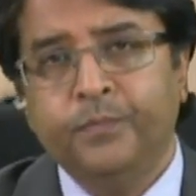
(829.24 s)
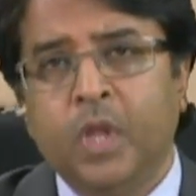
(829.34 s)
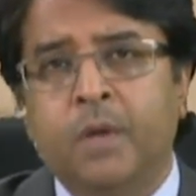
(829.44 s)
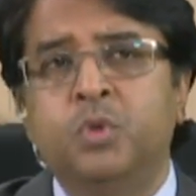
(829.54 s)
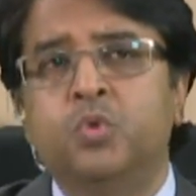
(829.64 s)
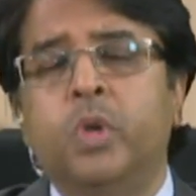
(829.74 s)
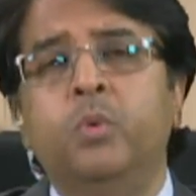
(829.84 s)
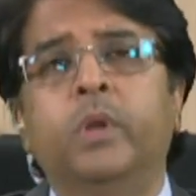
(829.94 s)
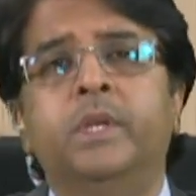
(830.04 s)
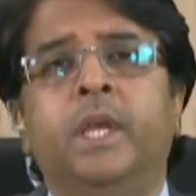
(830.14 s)
up to
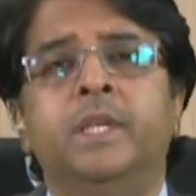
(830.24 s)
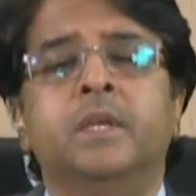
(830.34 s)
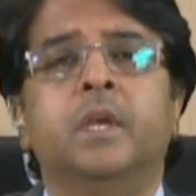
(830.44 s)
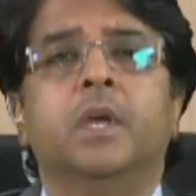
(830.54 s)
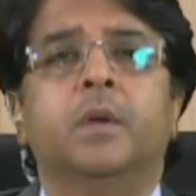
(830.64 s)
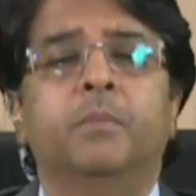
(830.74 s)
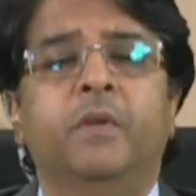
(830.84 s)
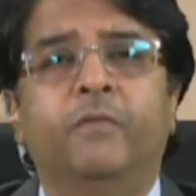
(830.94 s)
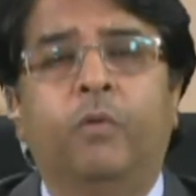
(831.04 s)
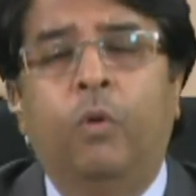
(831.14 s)
21 days
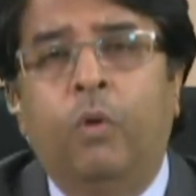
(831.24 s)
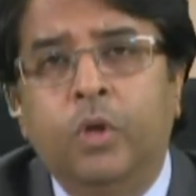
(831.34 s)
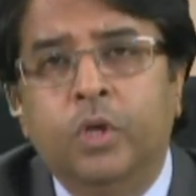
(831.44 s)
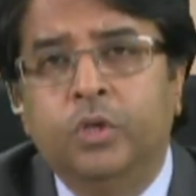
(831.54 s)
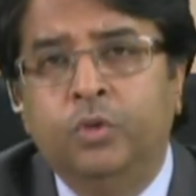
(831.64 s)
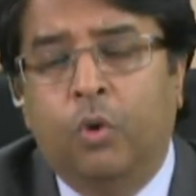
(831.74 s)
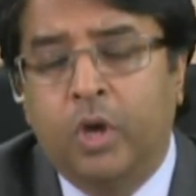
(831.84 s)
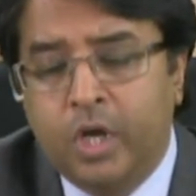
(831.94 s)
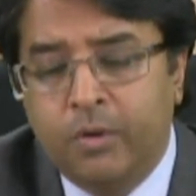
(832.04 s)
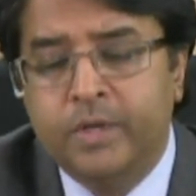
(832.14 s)
before your
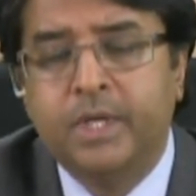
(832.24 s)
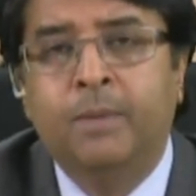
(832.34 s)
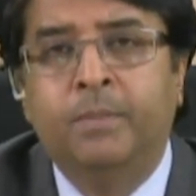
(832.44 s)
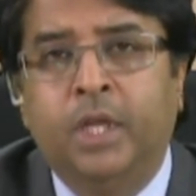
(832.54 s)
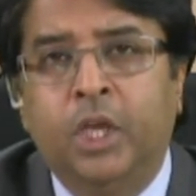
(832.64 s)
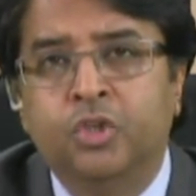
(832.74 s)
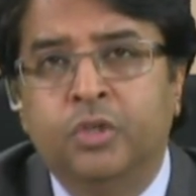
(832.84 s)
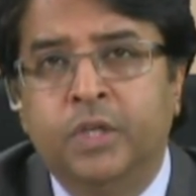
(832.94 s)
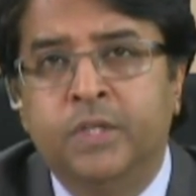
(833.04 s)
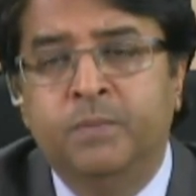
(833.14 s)
current application
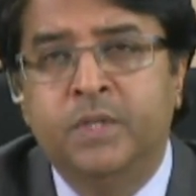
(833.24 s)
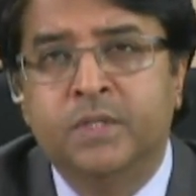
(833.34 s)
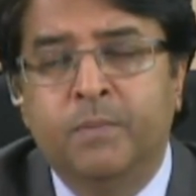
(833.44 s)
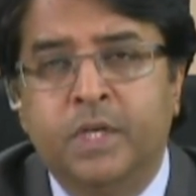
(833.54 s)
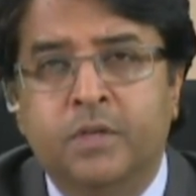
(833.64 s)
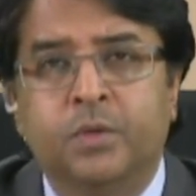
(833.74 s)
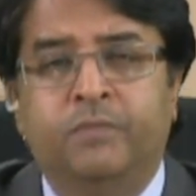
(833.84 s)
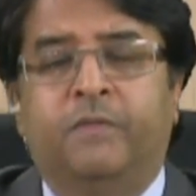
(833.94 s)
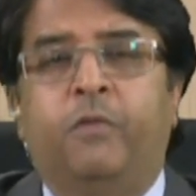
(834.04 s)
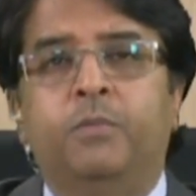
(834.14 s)
is being submitted. So if
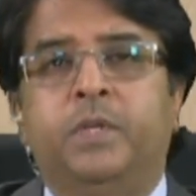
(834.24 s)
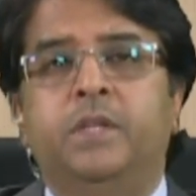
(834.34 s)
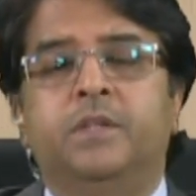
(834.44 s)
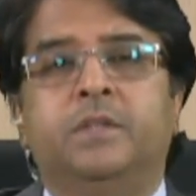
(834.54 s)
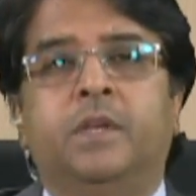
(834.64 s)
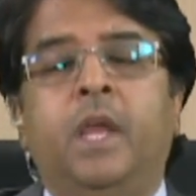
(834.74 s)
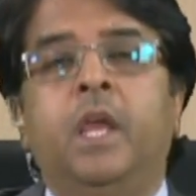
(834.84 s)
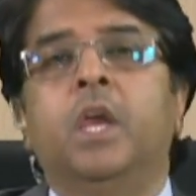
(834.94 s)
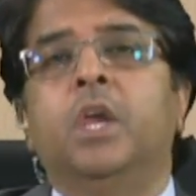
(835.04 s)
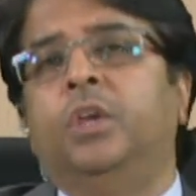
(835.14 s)
the form changes today,
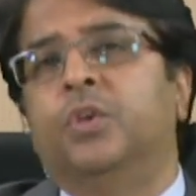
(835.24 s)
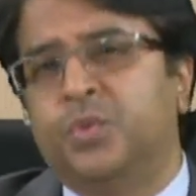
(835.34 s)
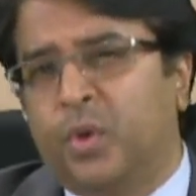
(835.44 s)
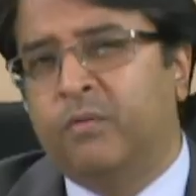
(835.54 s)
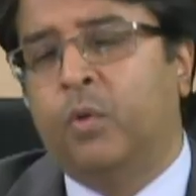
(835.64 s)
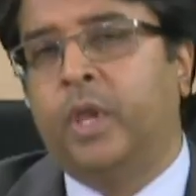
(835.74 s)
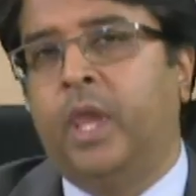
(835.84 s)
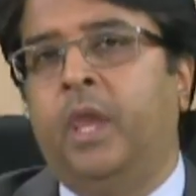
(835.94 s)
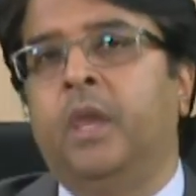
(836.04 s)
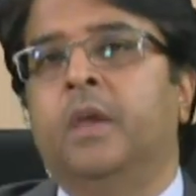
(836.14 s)
you're sort of
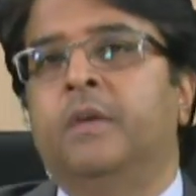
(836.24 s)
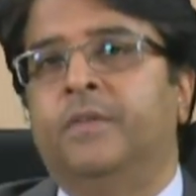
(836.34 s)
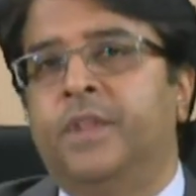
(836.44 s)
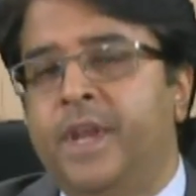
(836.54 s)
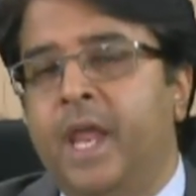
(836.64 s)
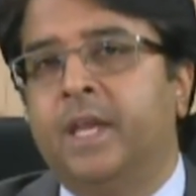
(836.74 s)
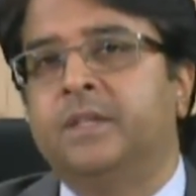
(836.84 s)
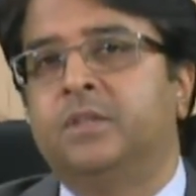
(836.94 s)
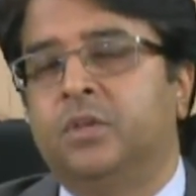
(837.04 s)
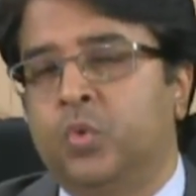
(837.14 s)
okay for the
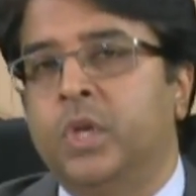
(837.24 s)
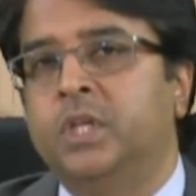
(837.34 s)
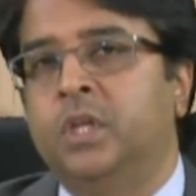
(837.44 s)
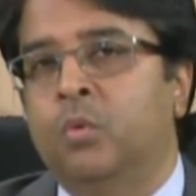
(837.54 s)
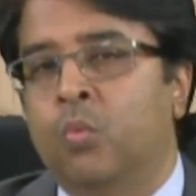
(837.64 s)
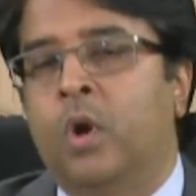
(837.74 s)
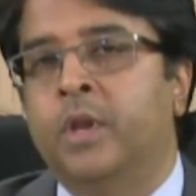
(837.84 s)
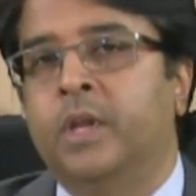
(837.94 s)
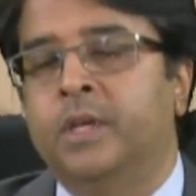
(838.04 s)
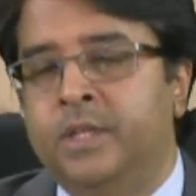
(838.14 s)
next 21
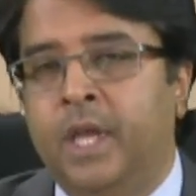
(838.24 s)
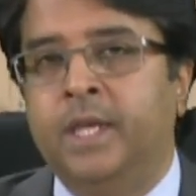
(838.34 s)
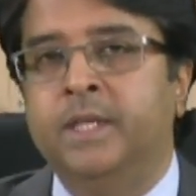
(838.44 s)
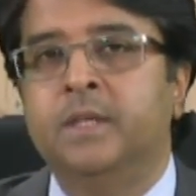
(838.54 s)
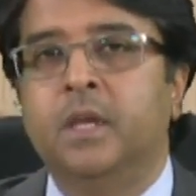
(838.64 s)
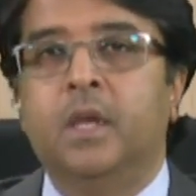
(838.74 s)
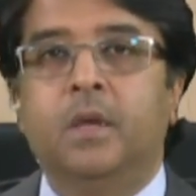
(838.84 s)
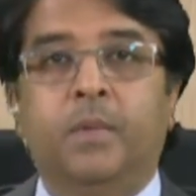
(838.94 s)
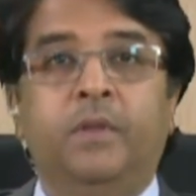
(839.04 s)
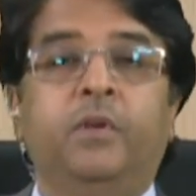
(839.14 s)
days.
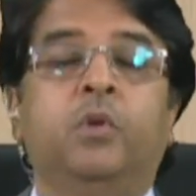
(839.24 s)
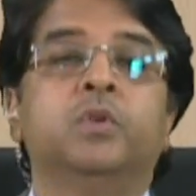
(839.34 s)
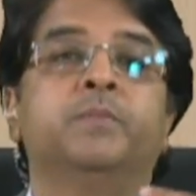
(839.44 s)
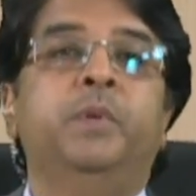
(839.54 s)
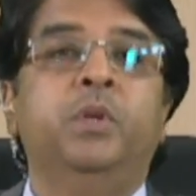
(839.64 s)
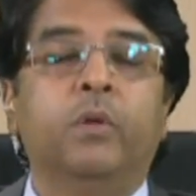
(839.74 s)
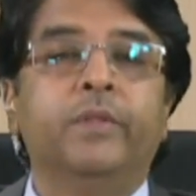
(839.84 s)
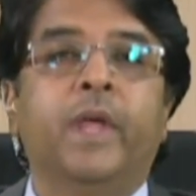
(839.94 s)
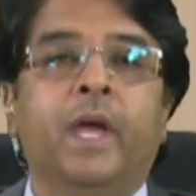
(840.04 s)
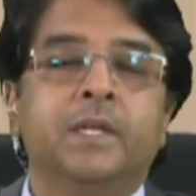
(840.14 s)
But if it goes beyond
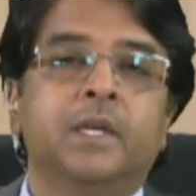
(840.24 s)
that,